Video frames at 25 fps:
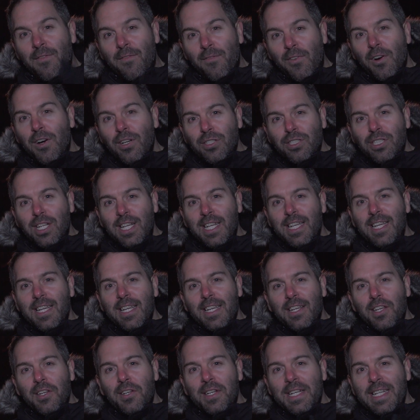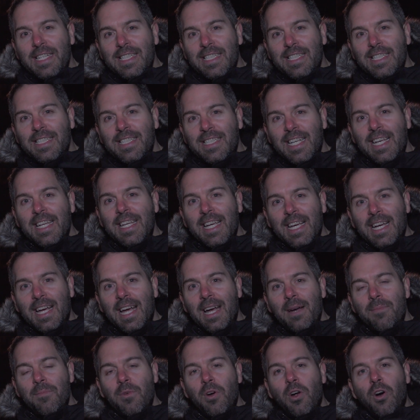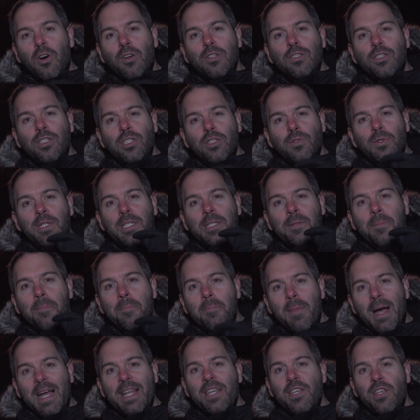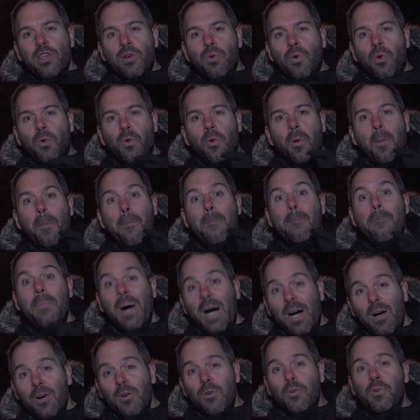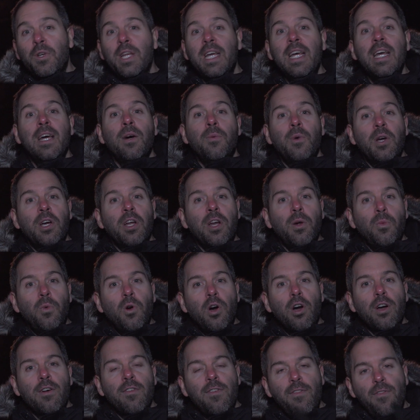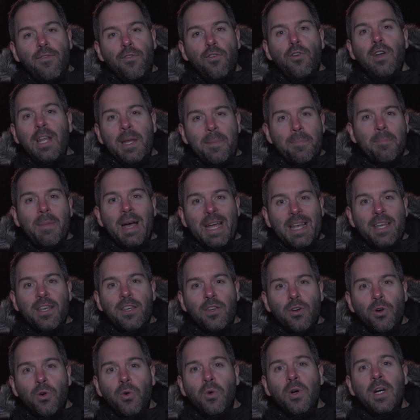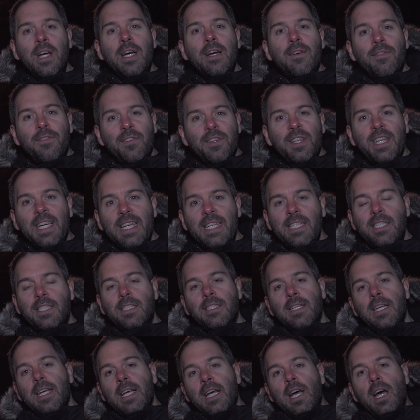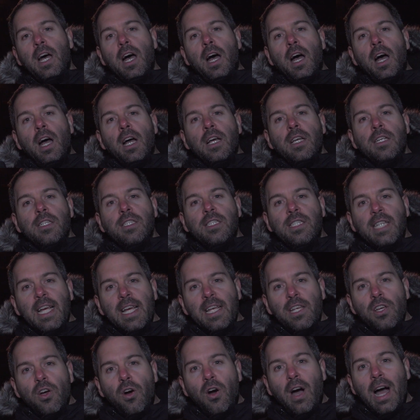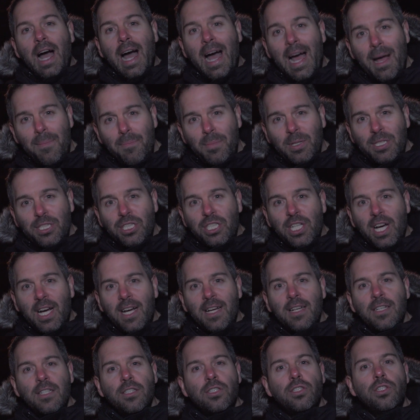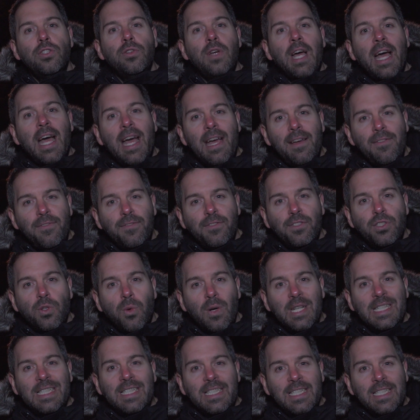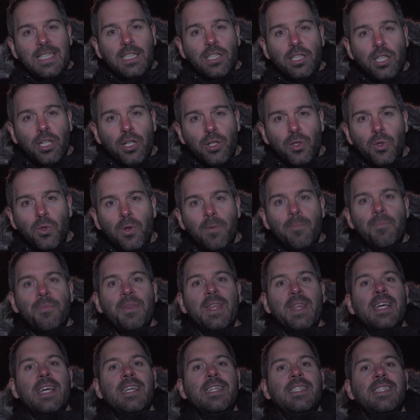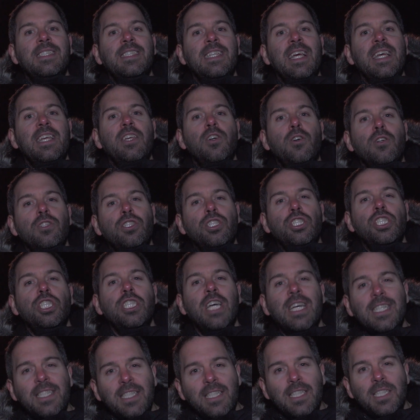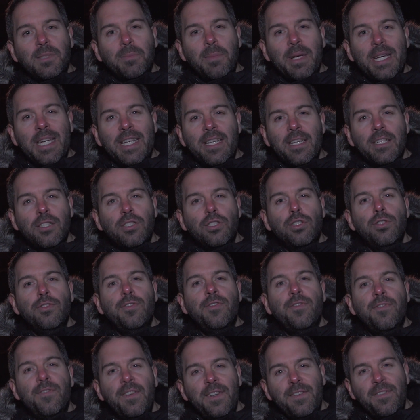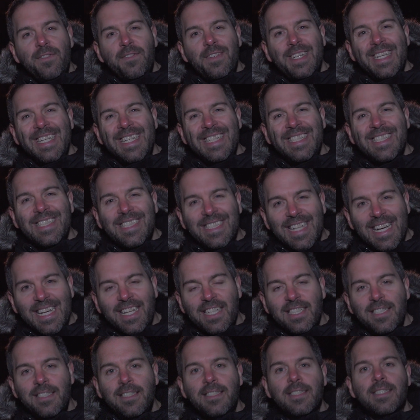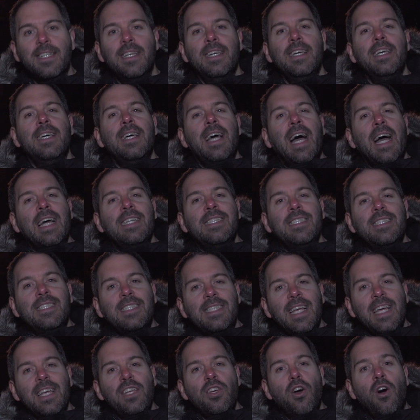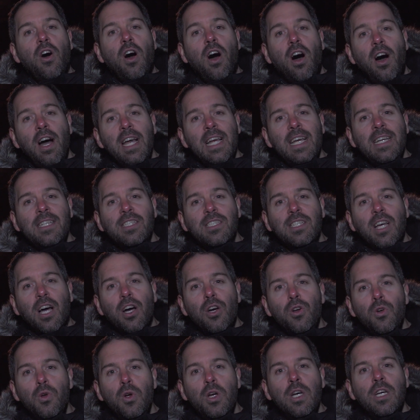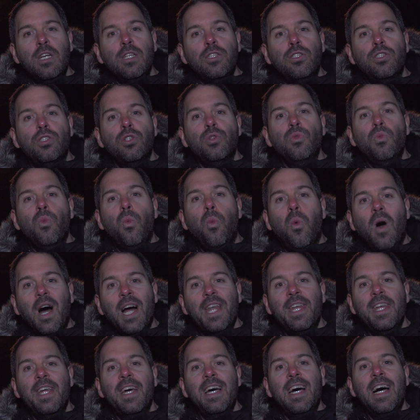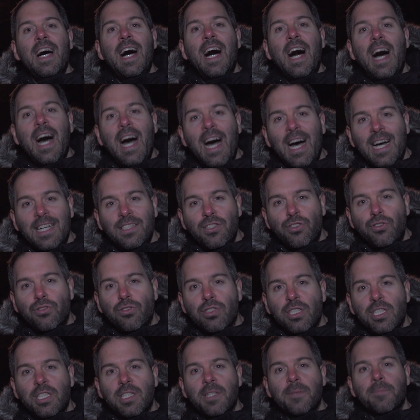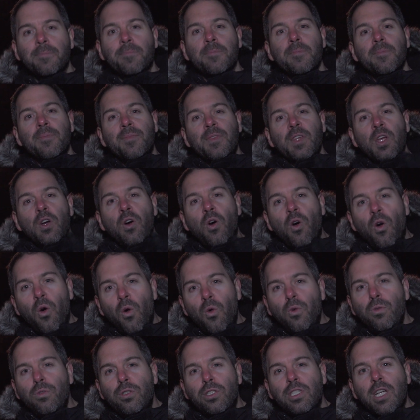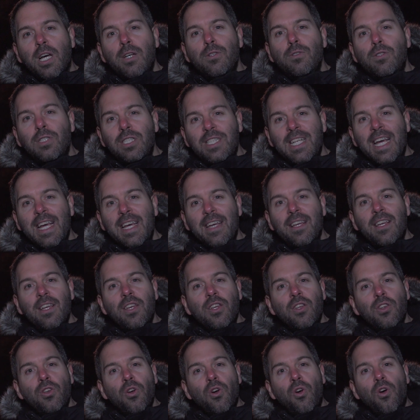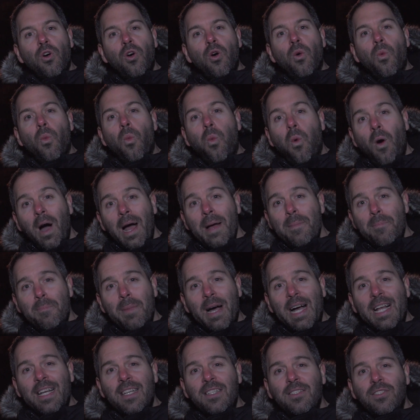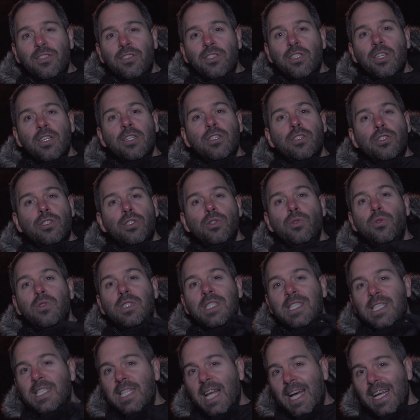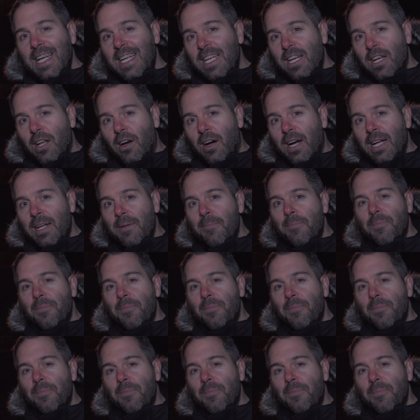Firstly, you need to set your camera onto its manual mode. We're gonna work fully manual for this. Set your aperture to f22, set your shutter speed to 15 seconds, and set your ISO to 100. Also set your white balance to daylight